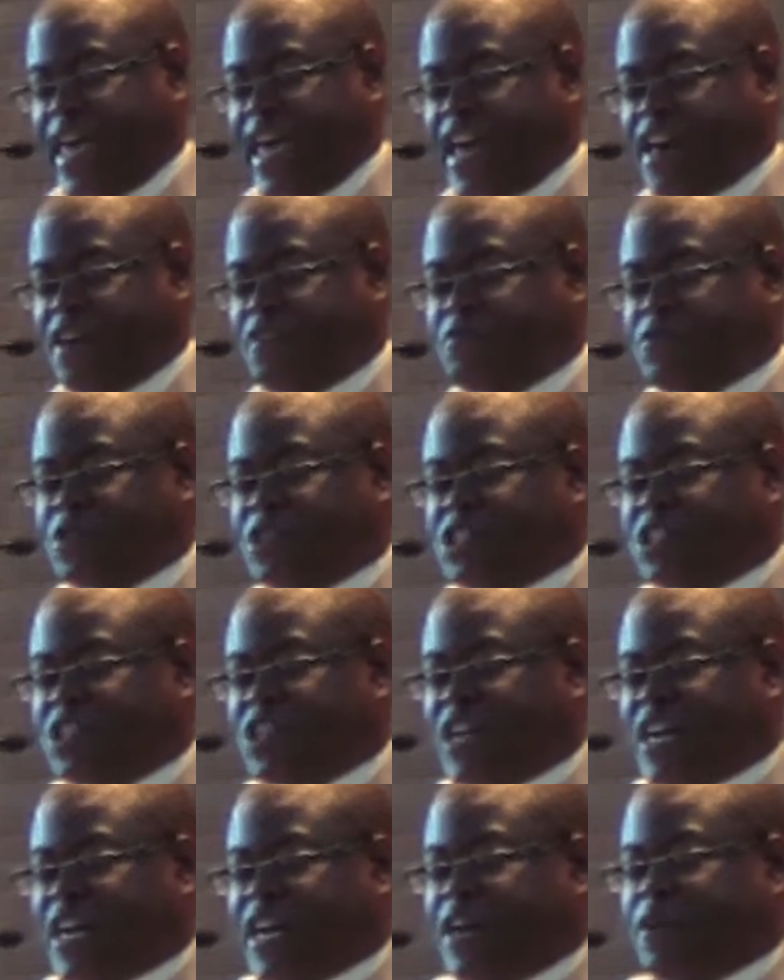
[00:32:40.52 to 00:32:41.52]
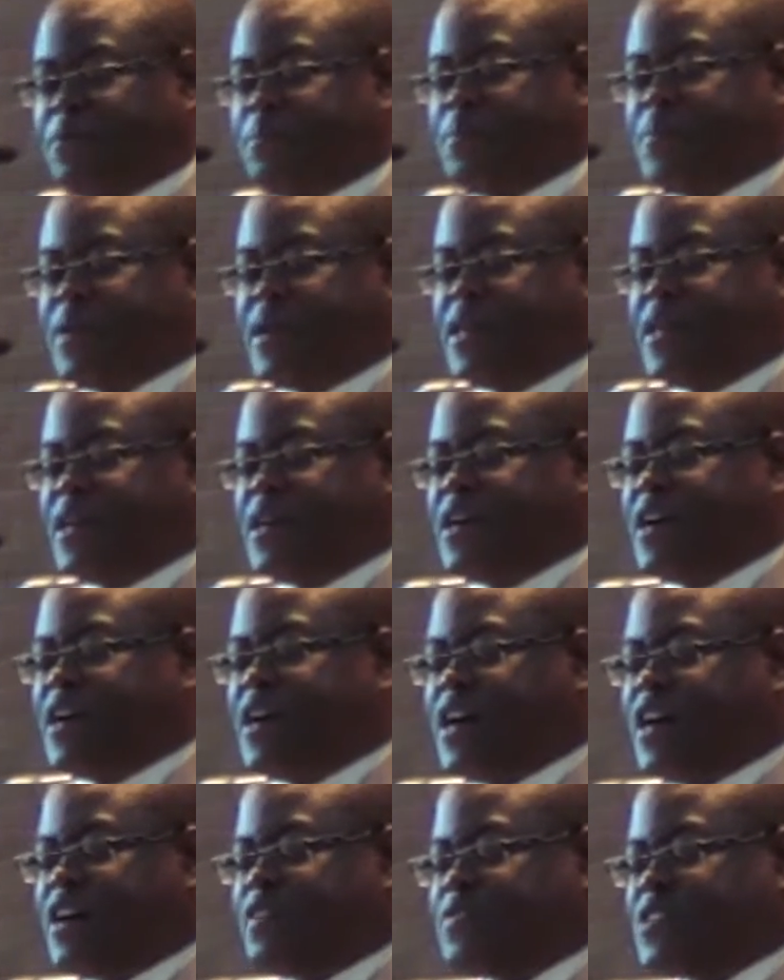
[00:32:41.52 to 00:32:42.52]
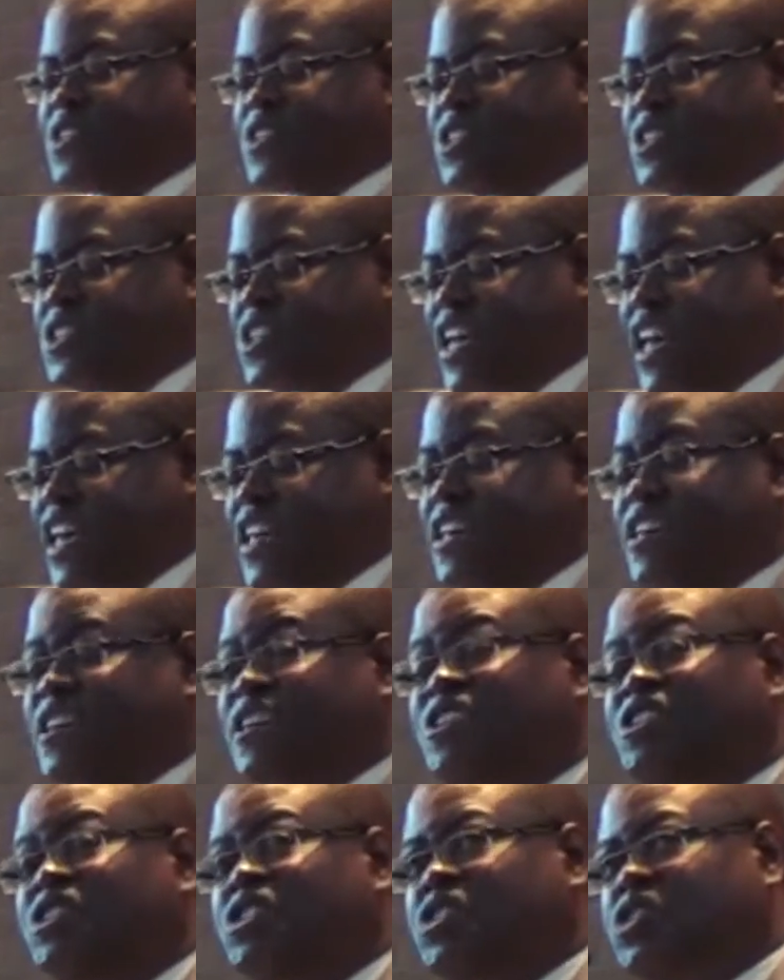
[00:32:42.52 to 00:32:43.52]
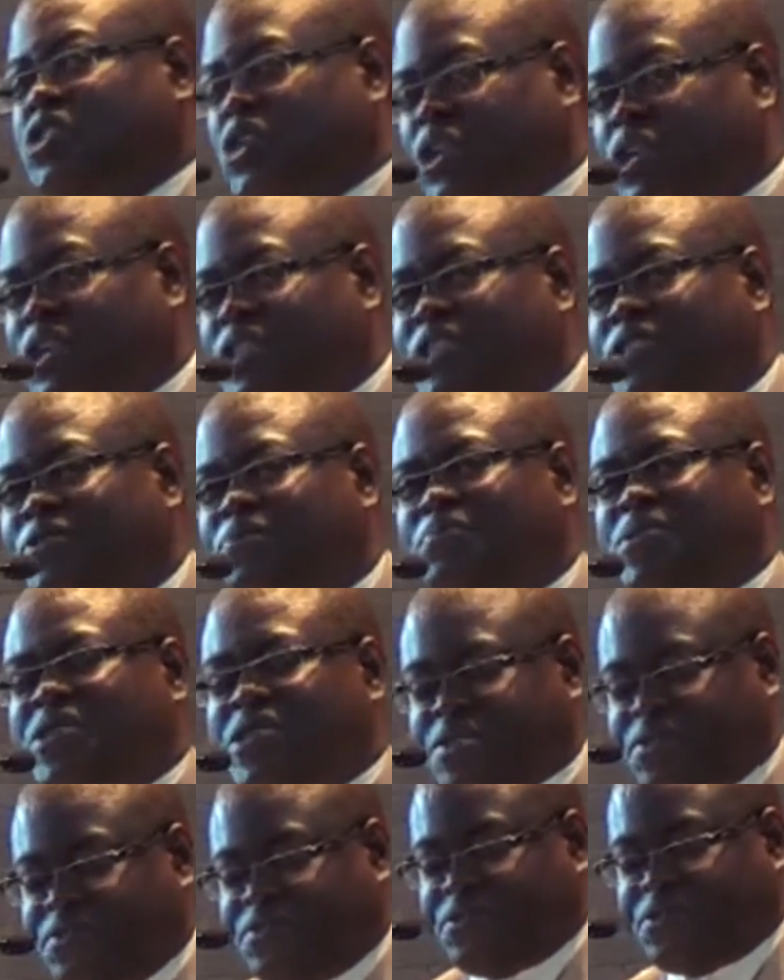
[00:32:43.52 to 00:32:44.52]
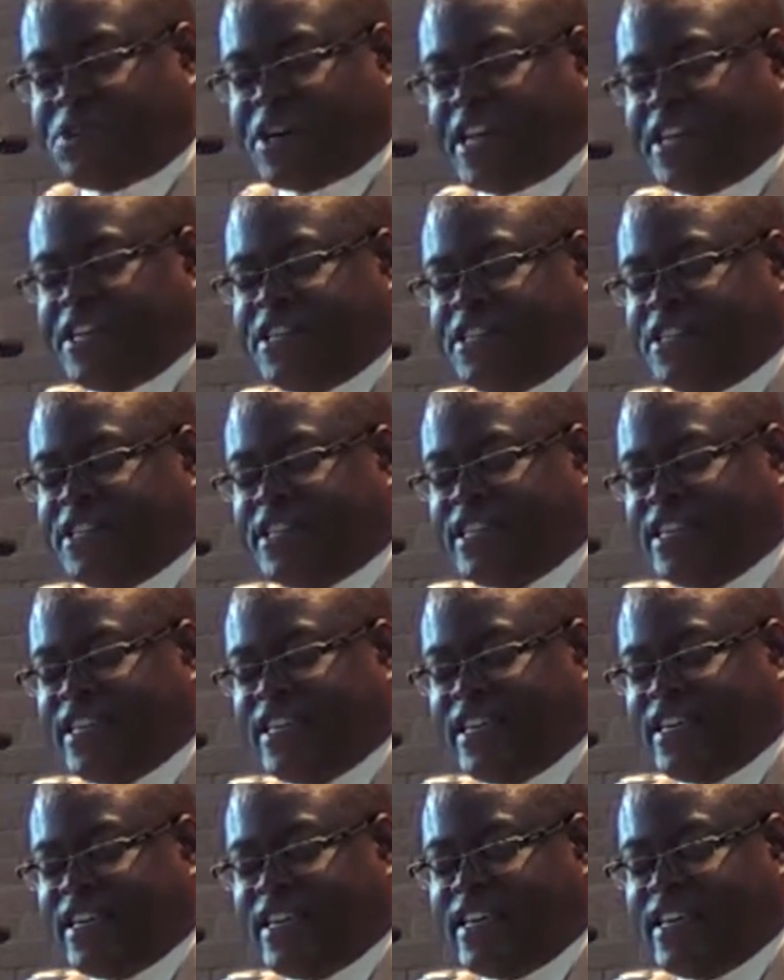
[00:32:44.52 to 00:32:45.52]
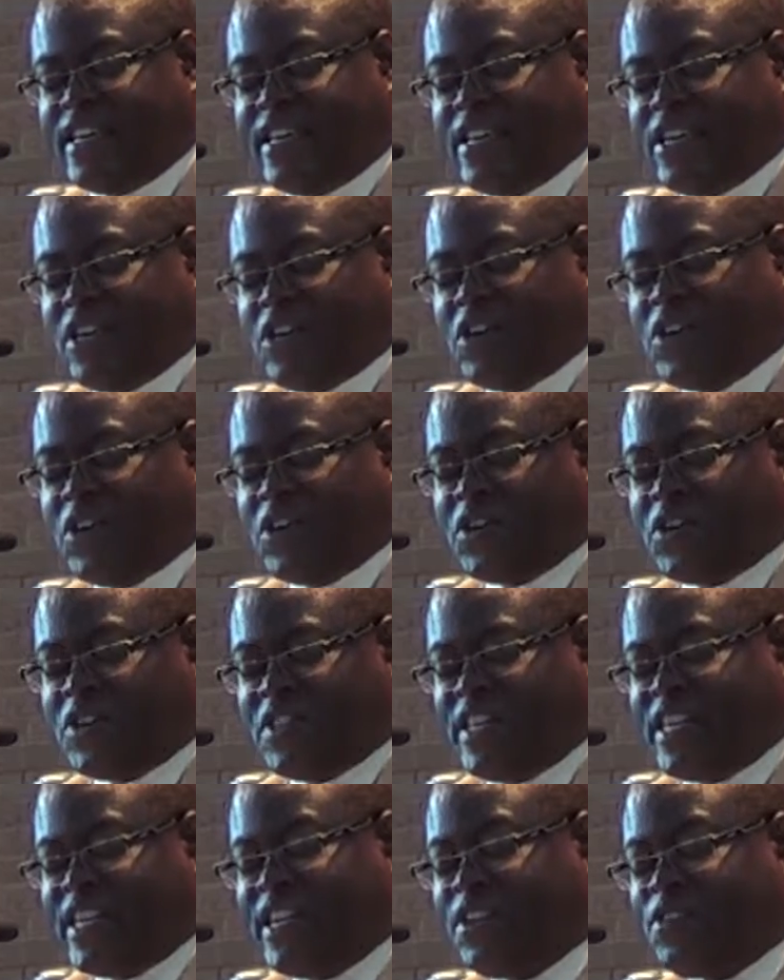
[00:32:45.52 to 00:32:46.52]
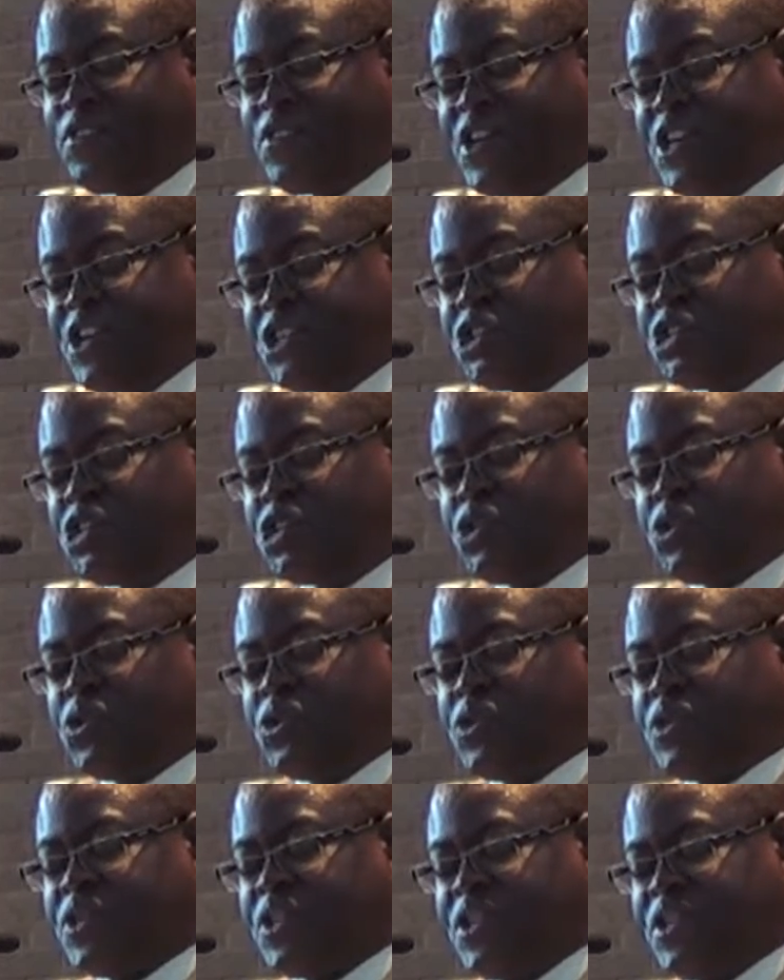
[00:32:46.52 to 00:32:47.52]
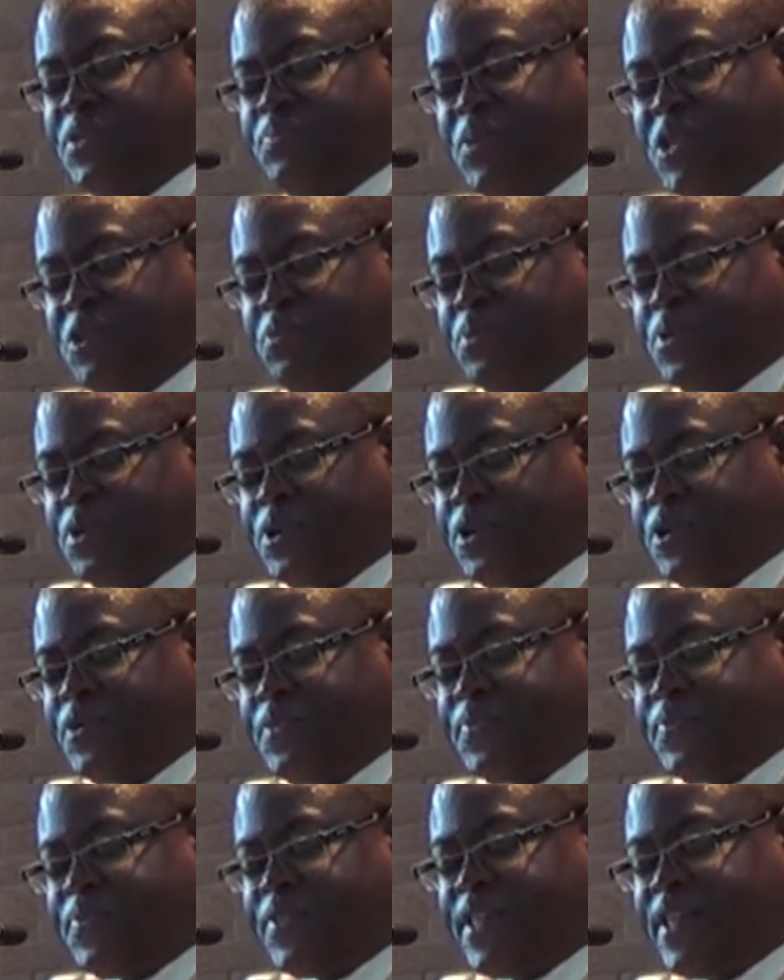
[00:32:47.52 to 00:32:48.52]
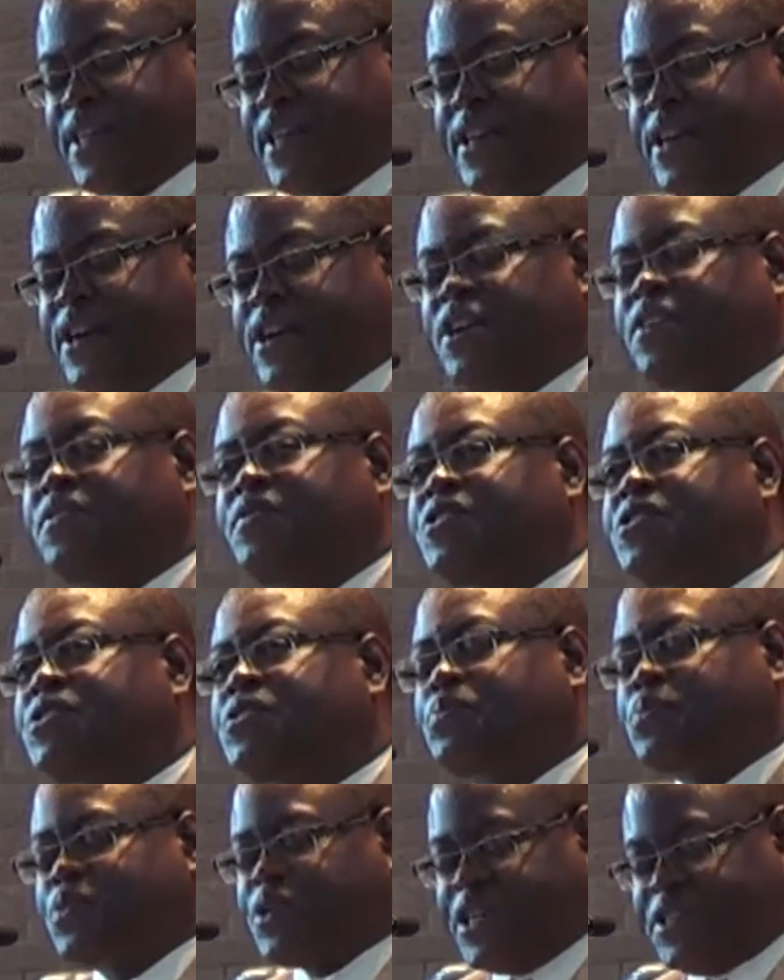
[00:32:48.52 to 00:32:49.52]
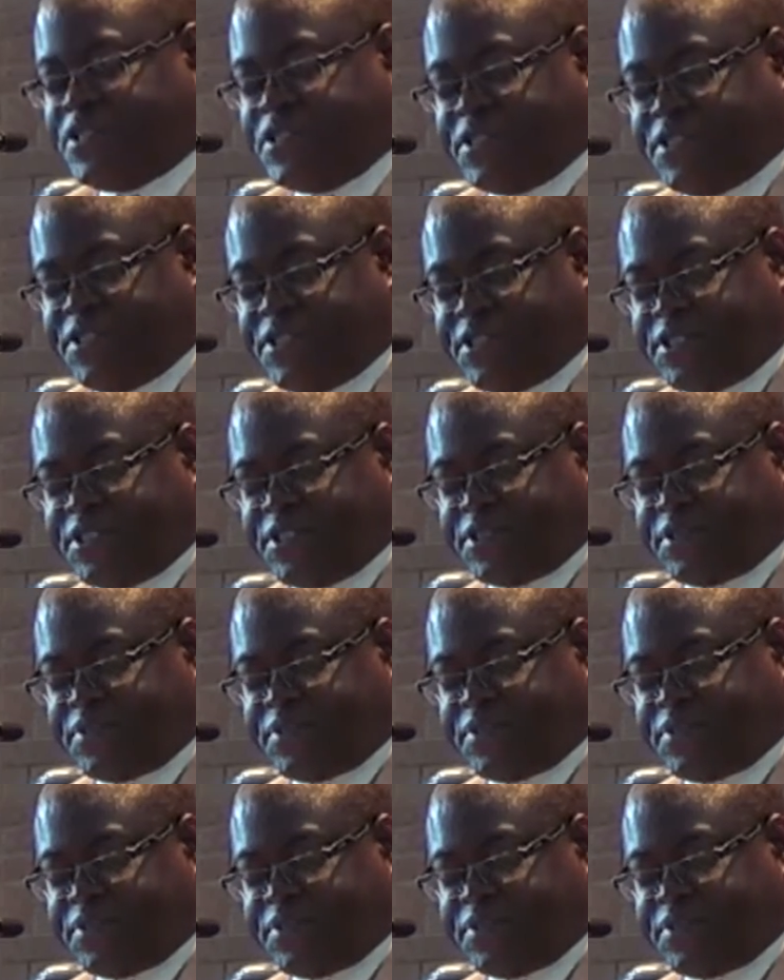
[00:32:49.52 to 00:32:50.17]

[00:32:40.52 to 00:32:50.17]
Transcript: every time after saying, Don't be afraid, God then reassured the people of his presence.